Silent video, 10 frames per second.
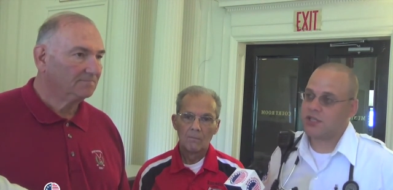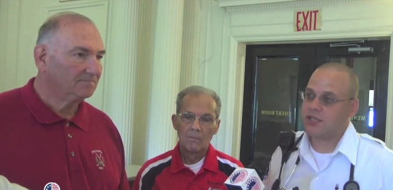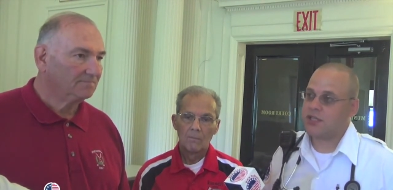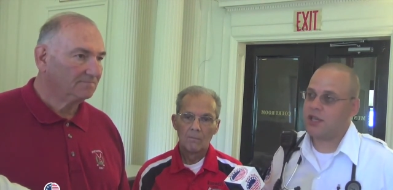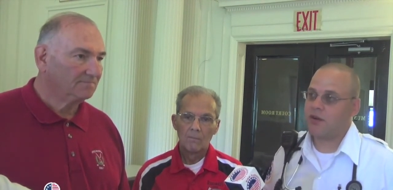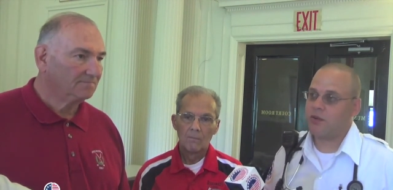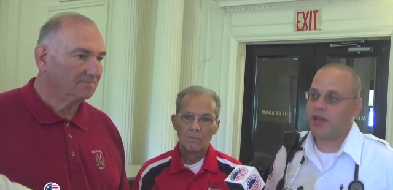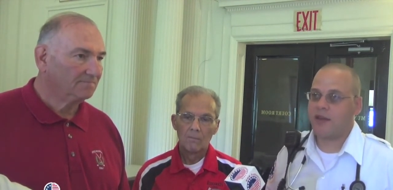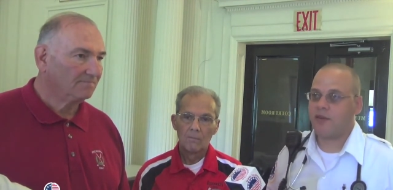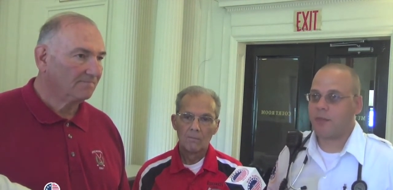Speaker 1: listed there. We
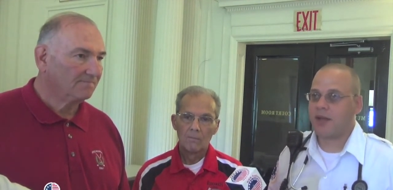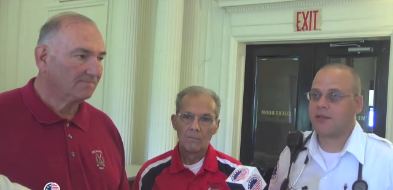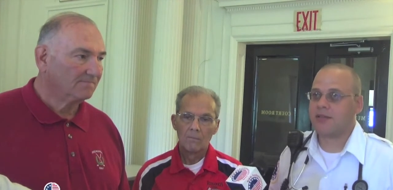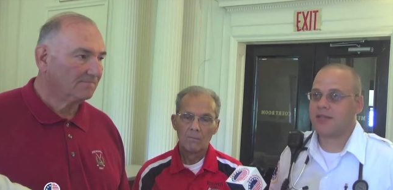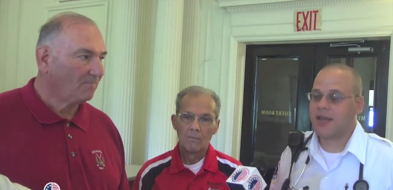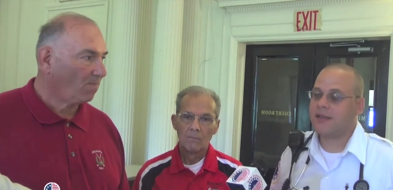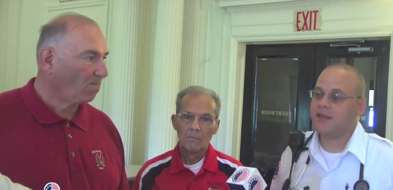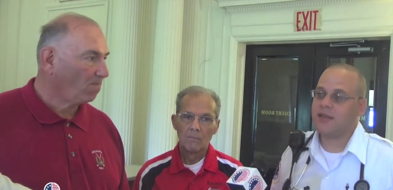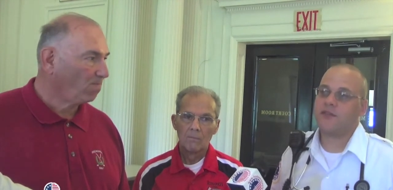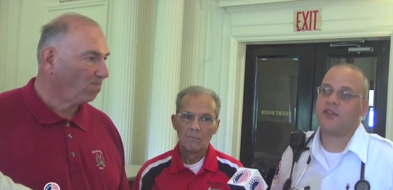have about 10
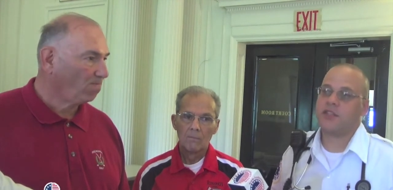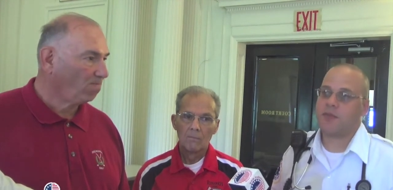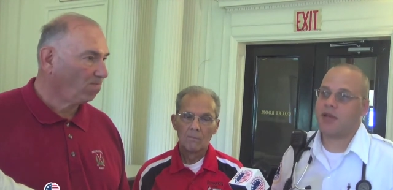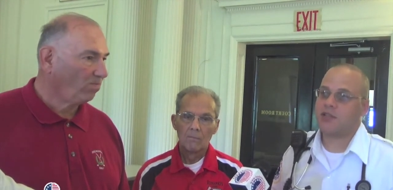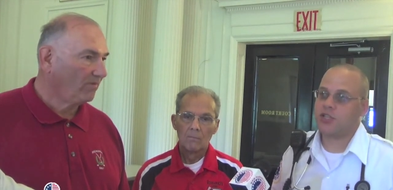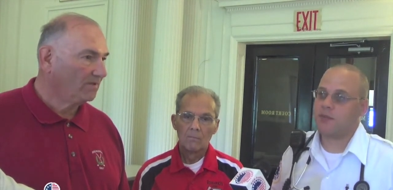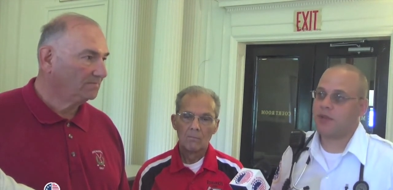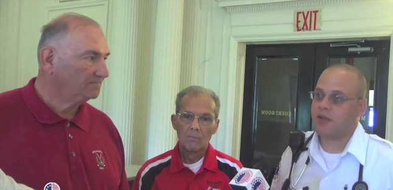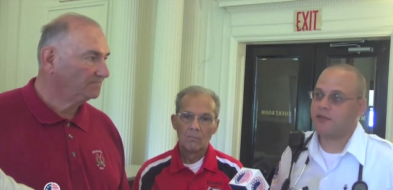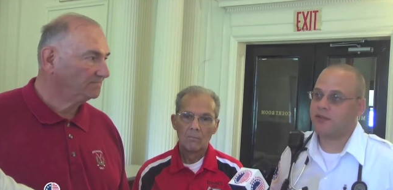different sponsorship
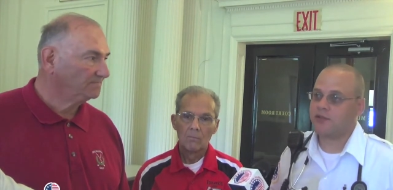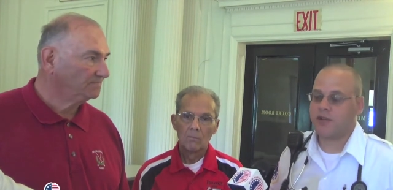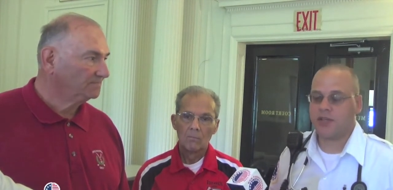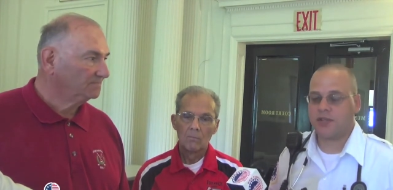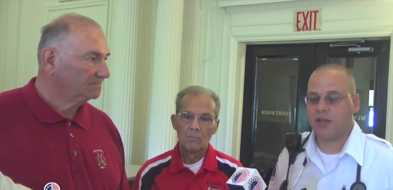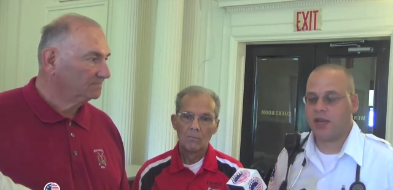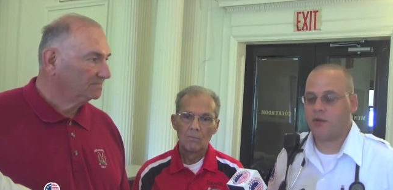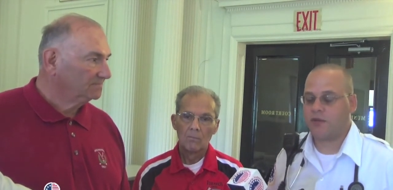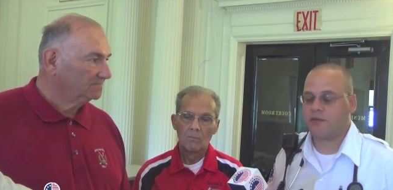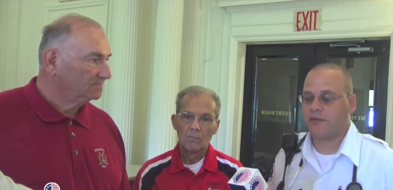levels ranging
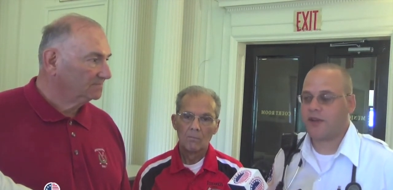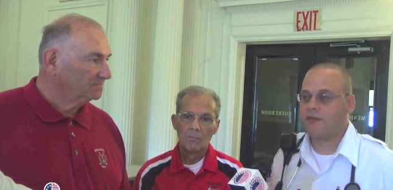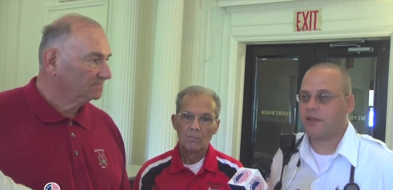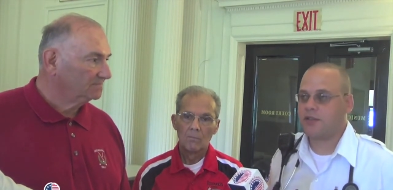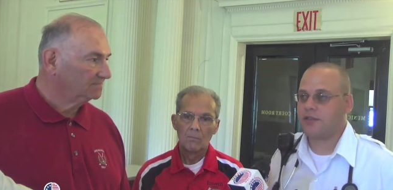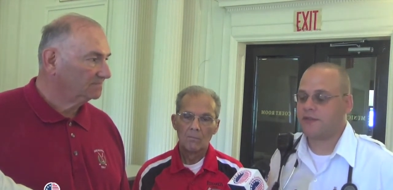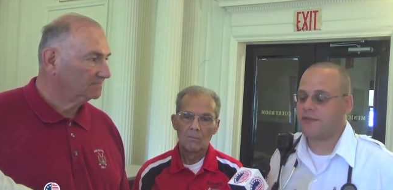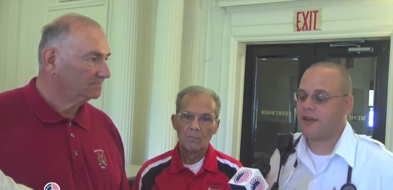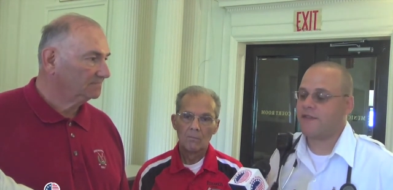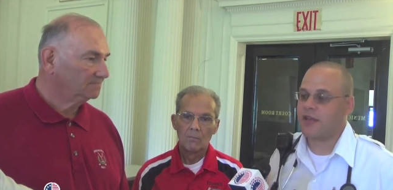anywhere from 500 to
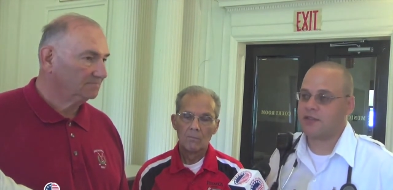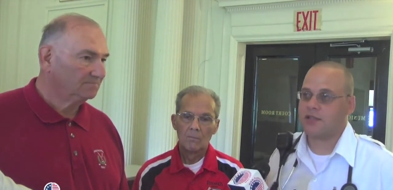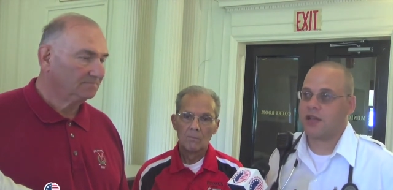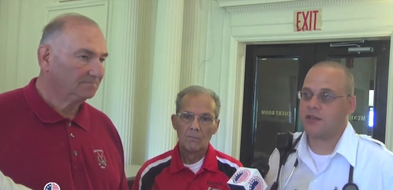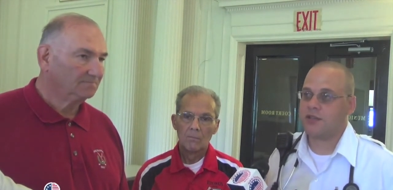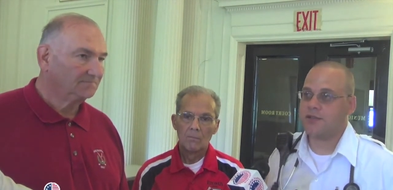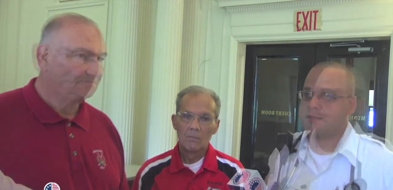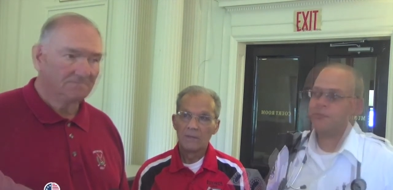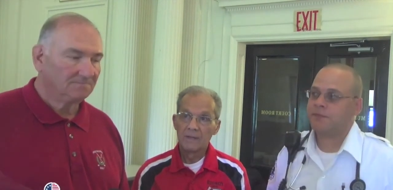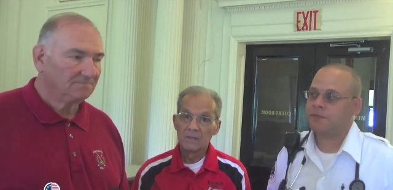
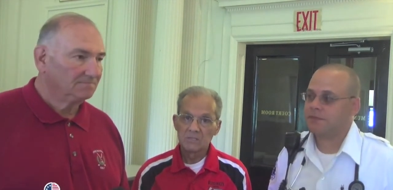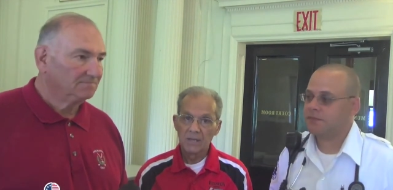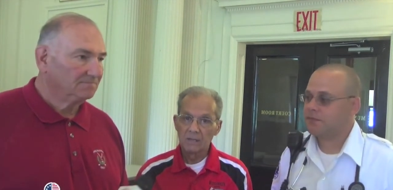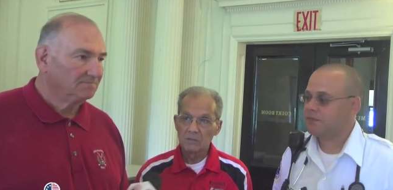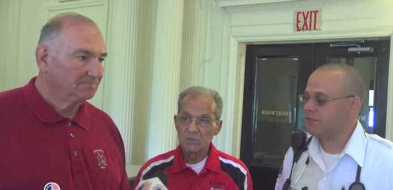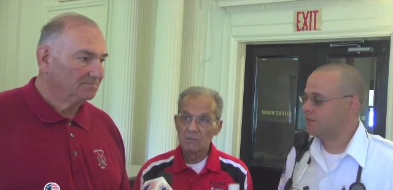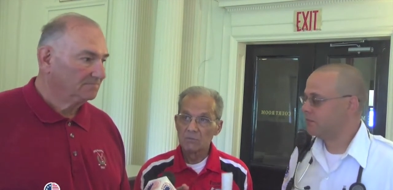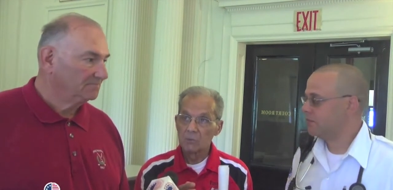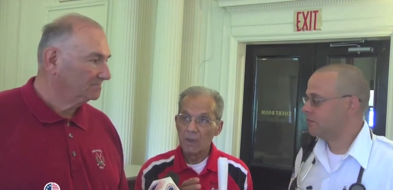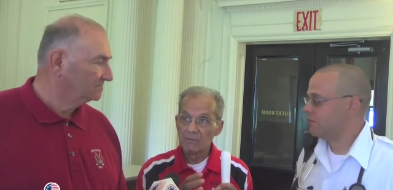$5,000. That
Speaker 2: entitles them
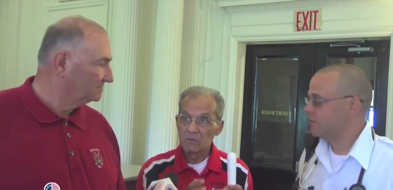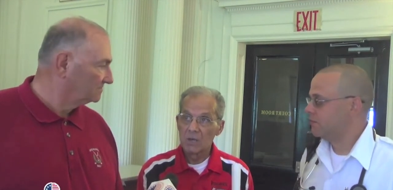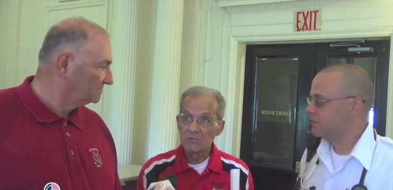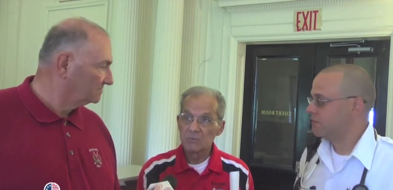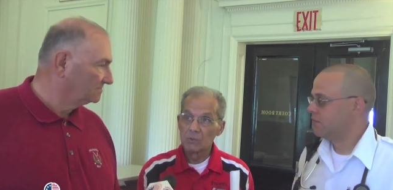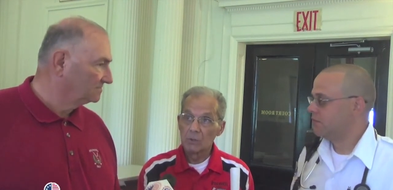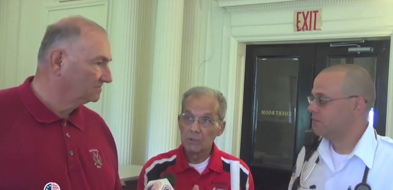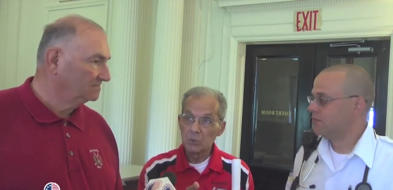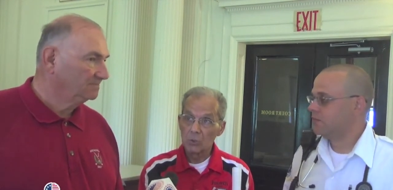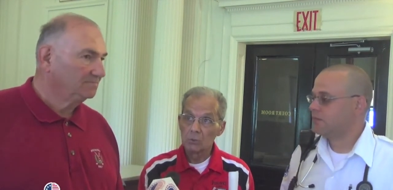to advertisement on
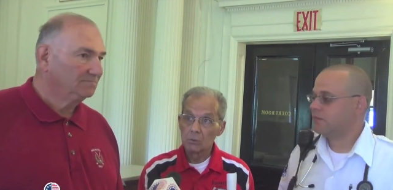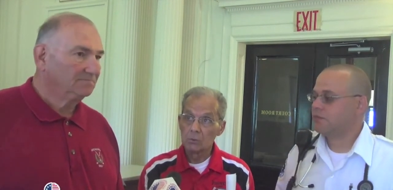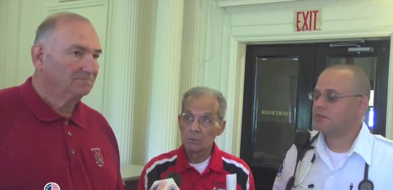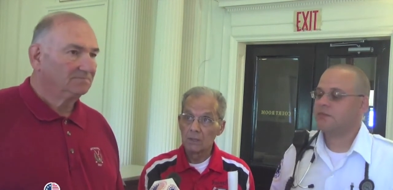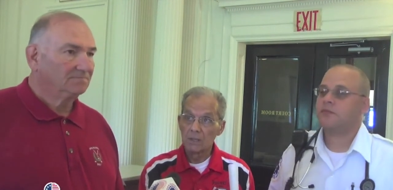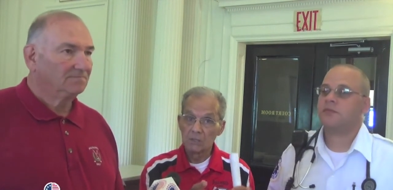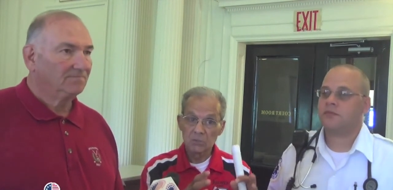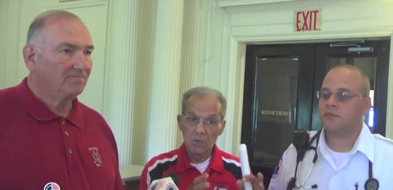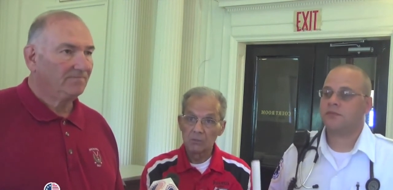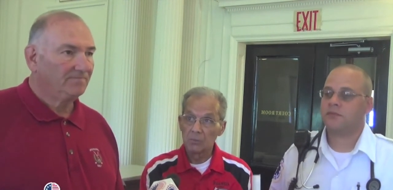each hole. They get a
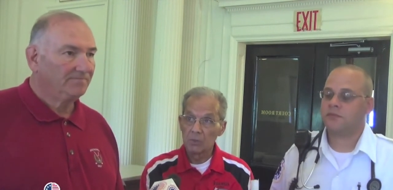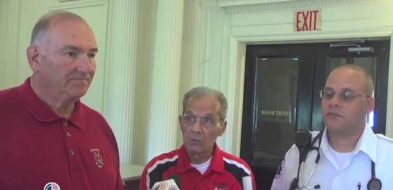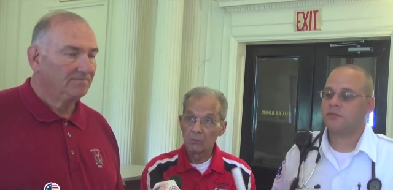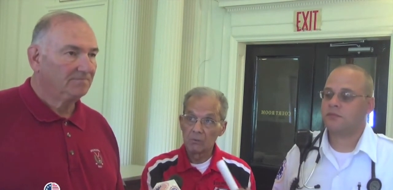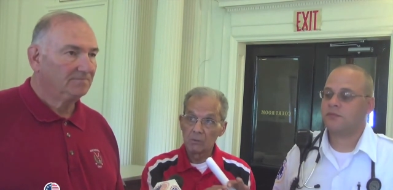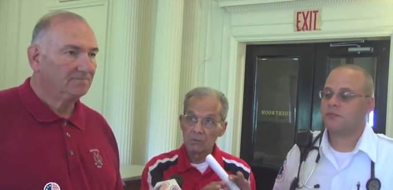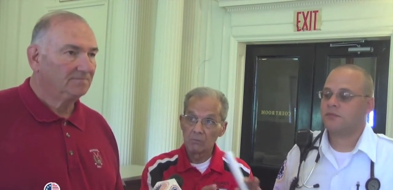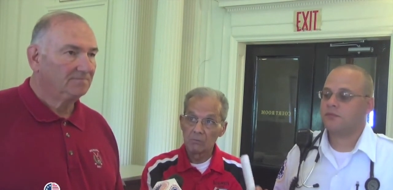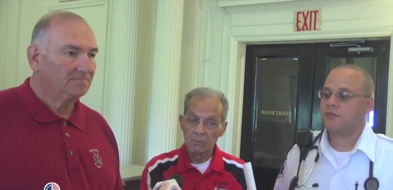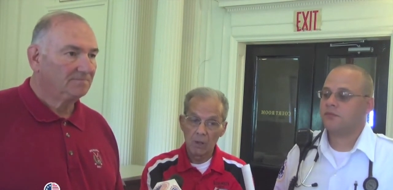sign put up with their
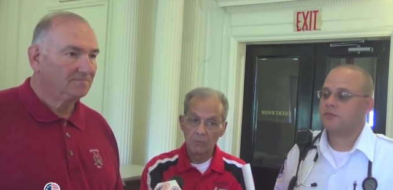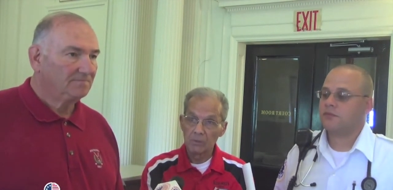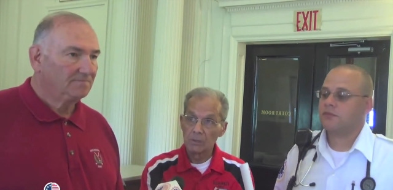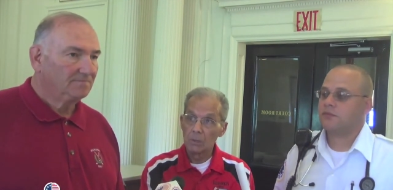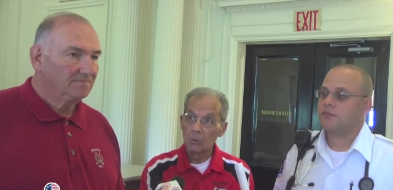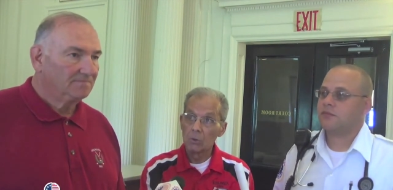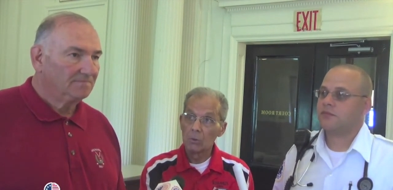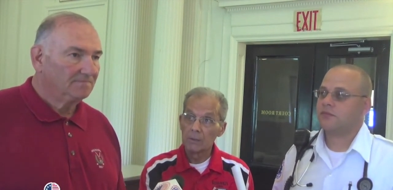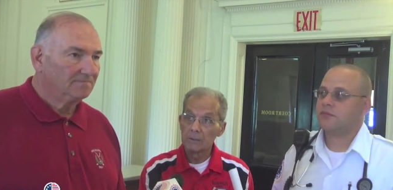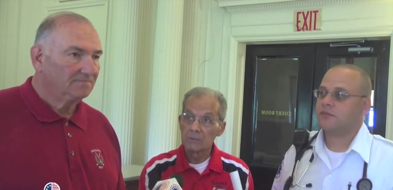company logo
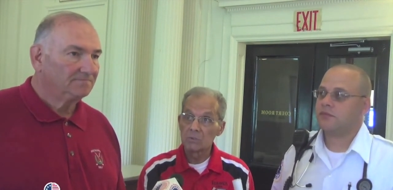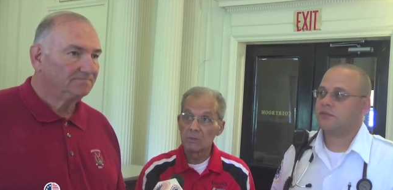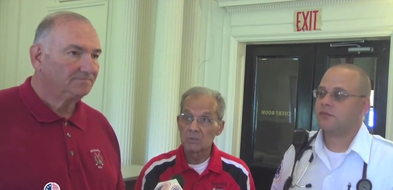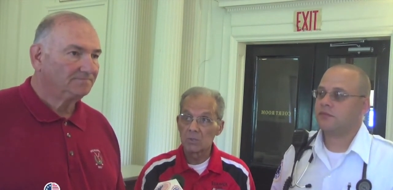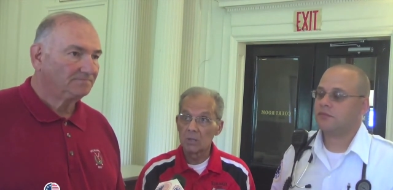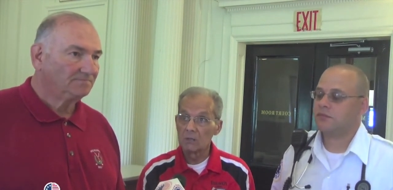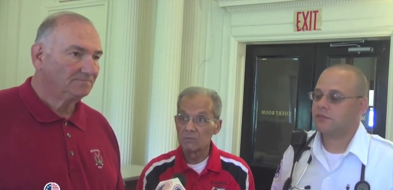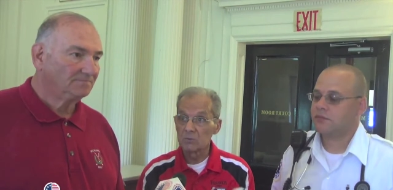on it, so as the golfers